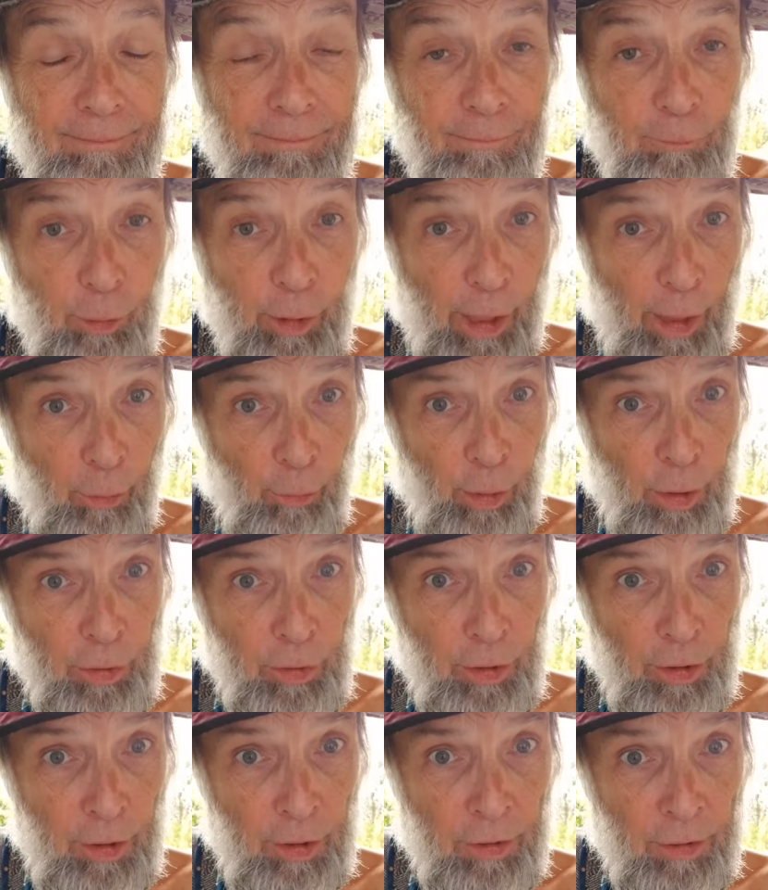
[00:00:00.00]
When I went
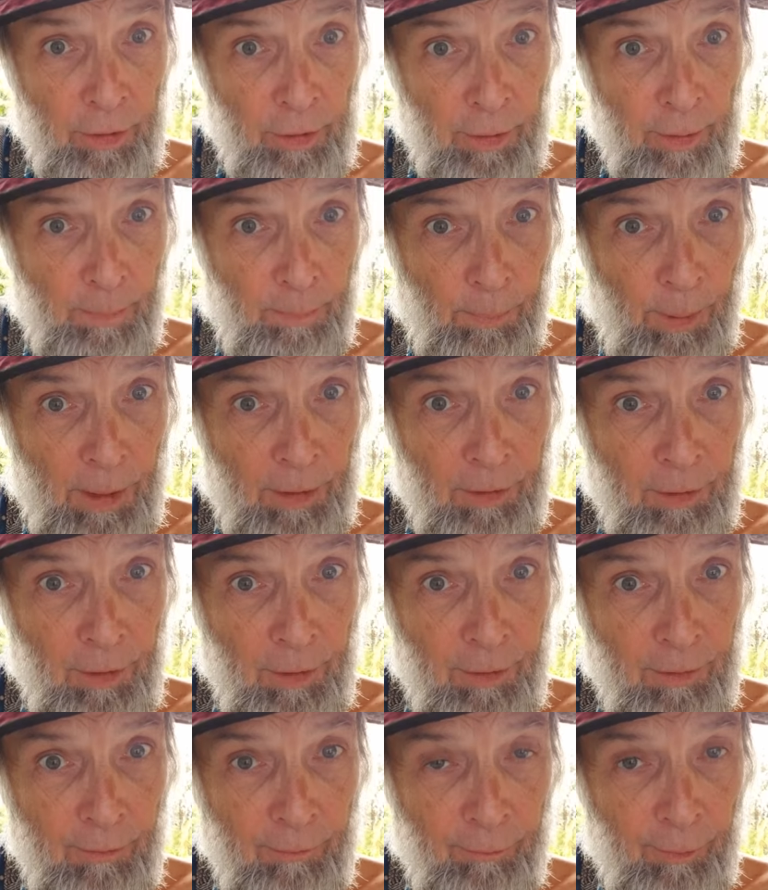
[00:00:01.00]

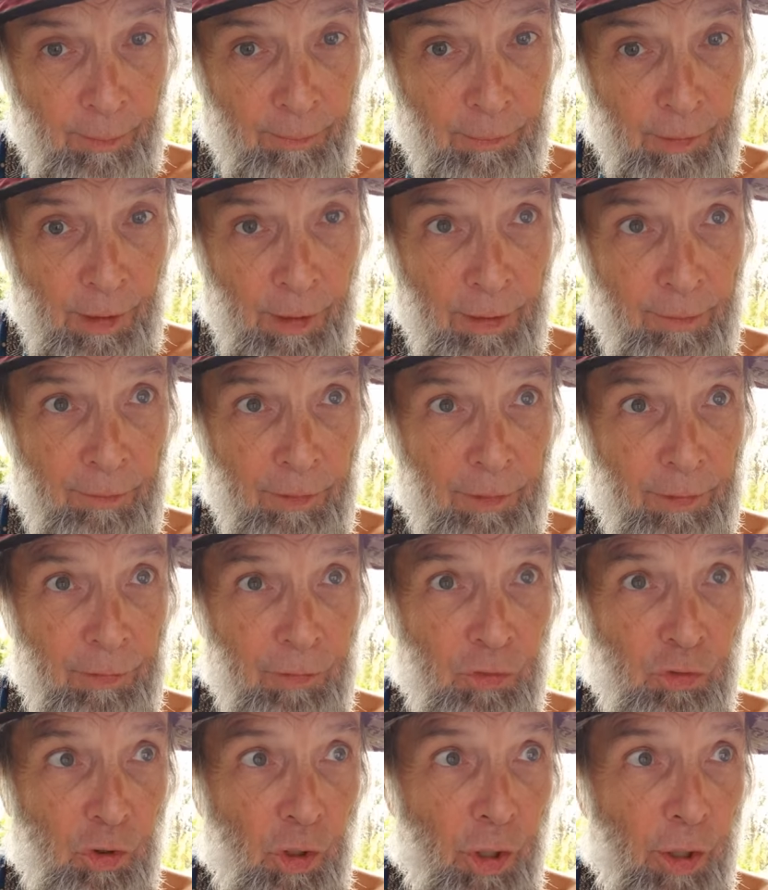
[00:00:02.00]
independent from David and
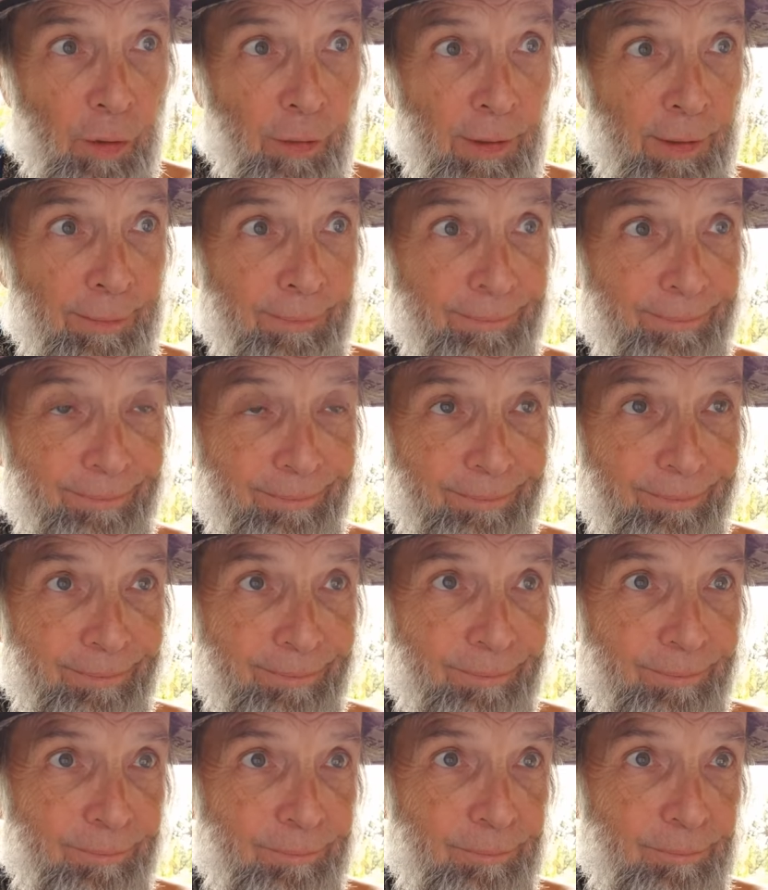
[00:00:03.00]
Sherry.
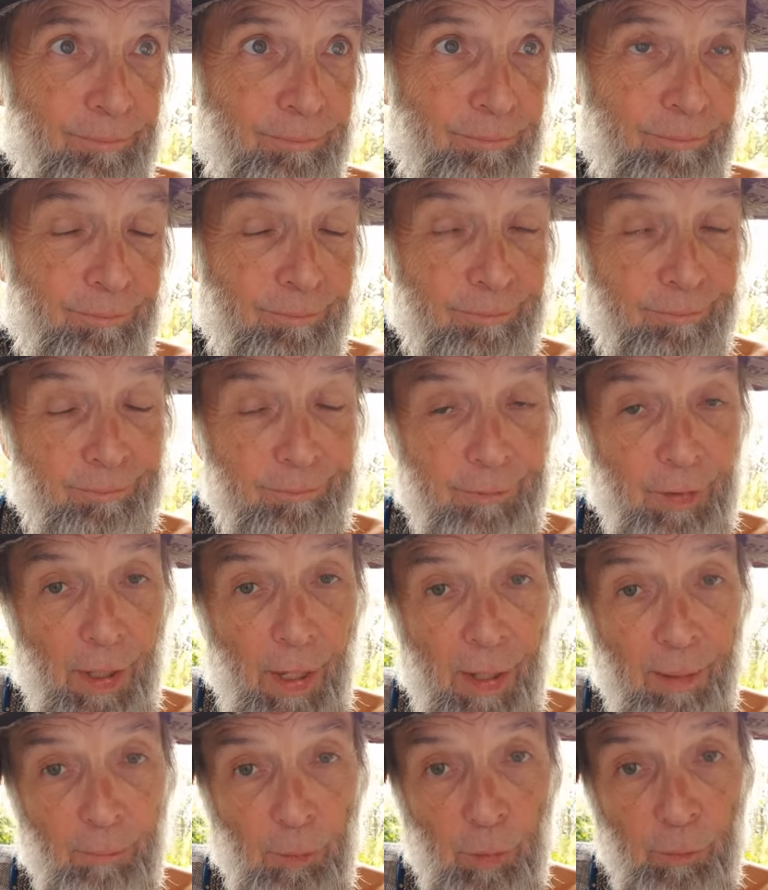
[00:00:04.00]

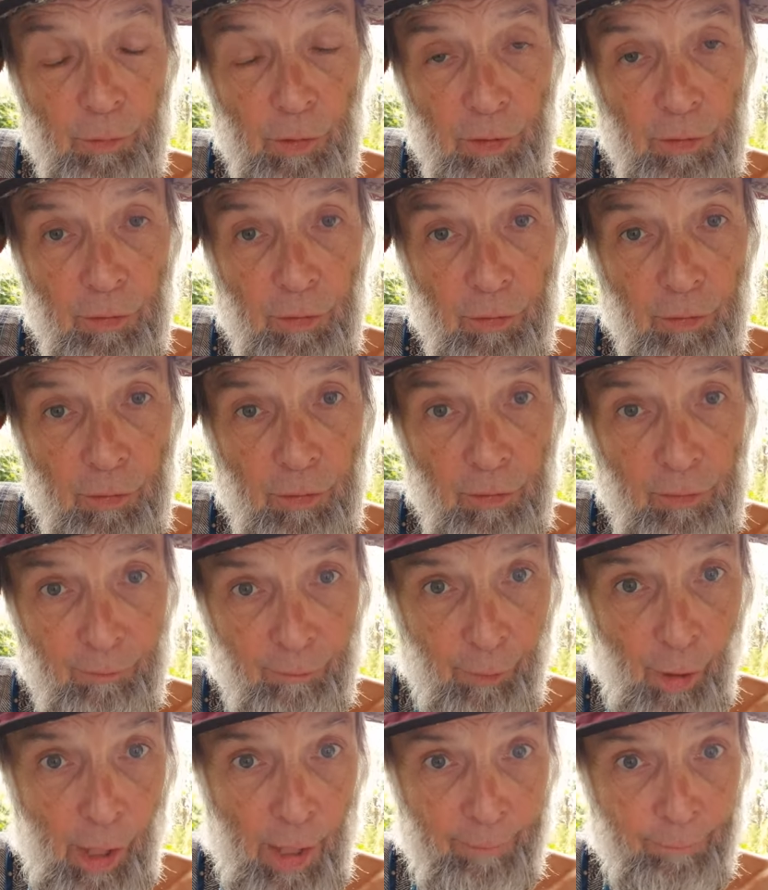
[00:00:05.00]
Yeah, I moved into this
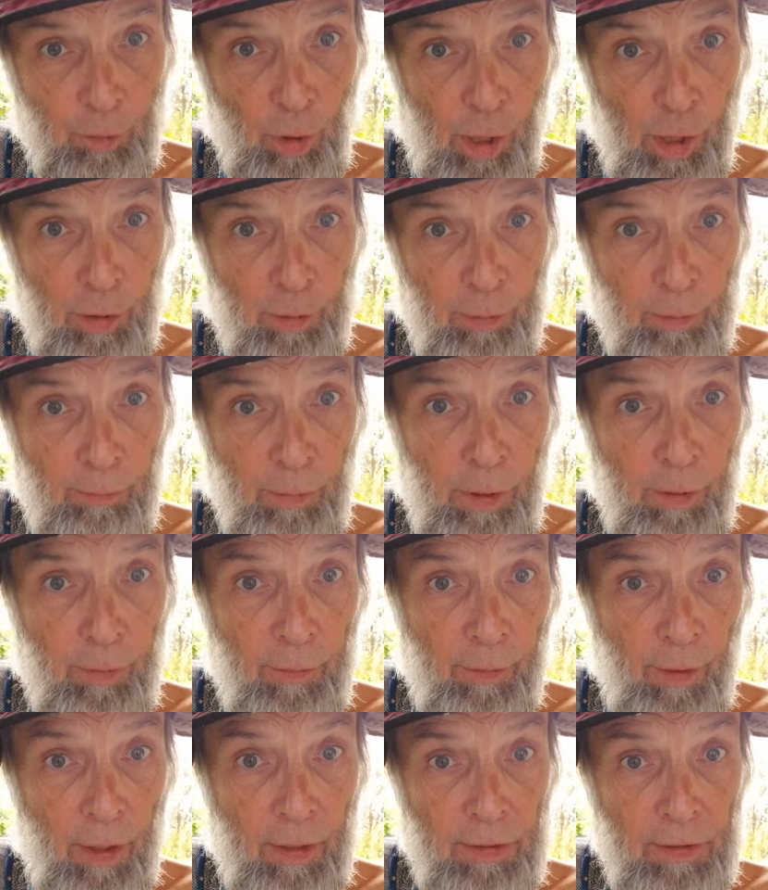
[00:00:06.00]
$5 a
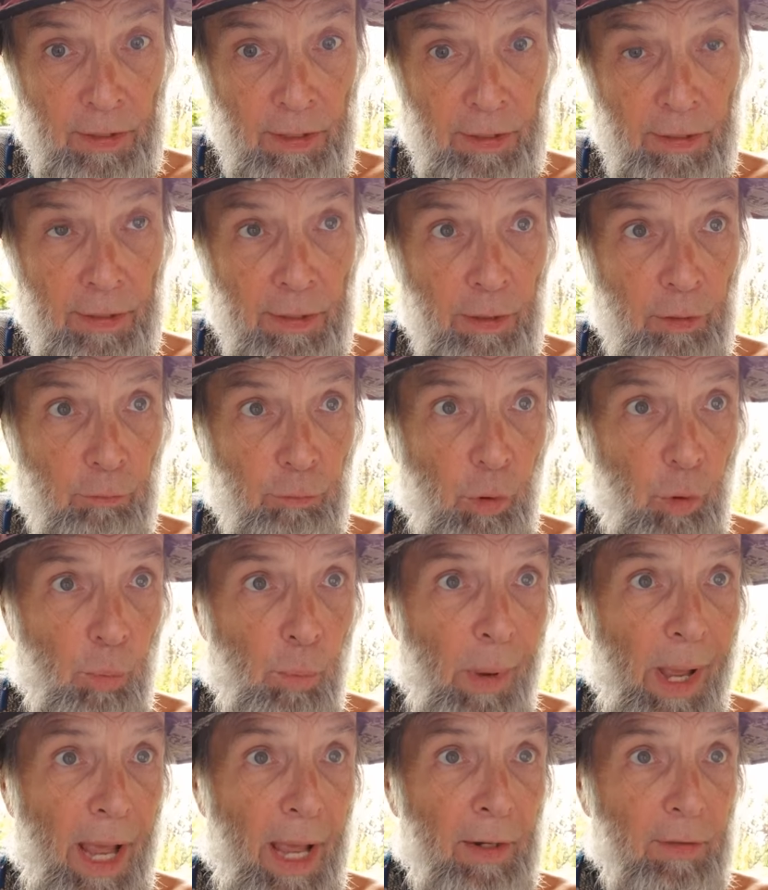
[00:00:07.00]
month idyllic
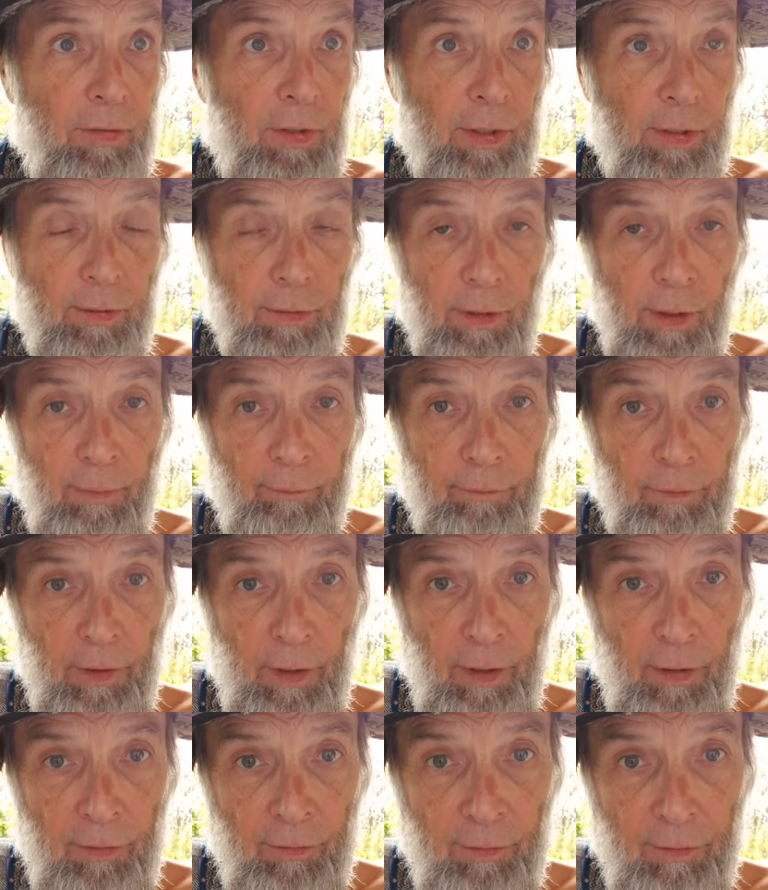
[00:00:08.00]
romantic love
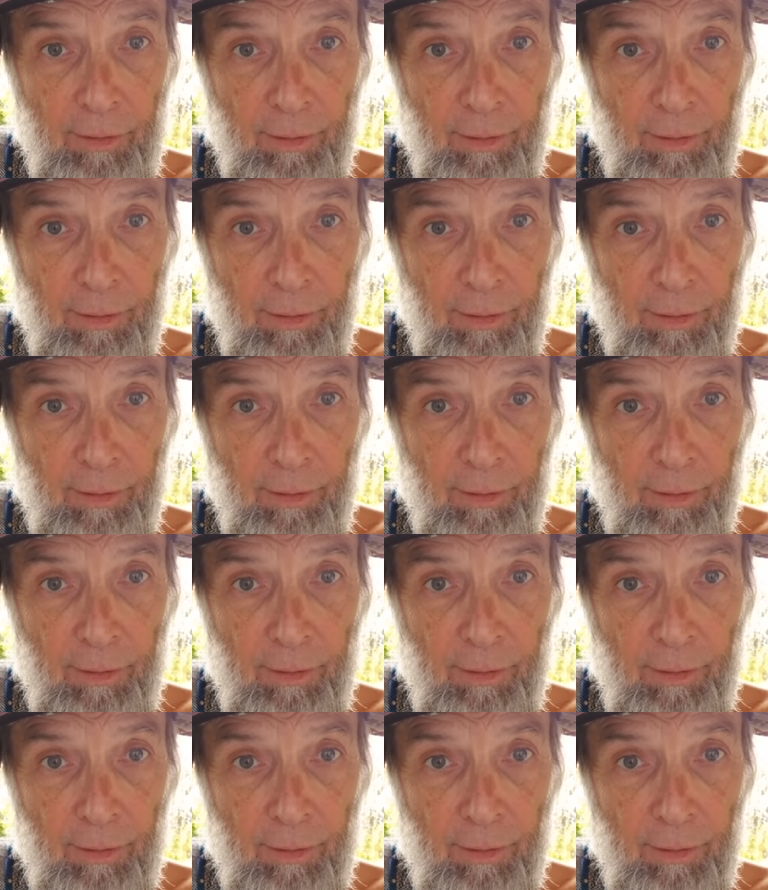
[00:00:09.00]
nest.